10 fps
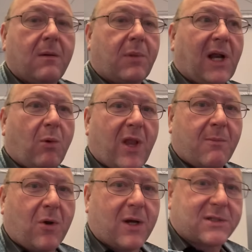Probably one of the
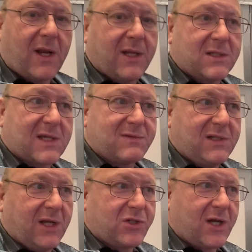more exciting things I've
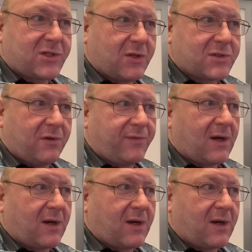seen at SHOT Show so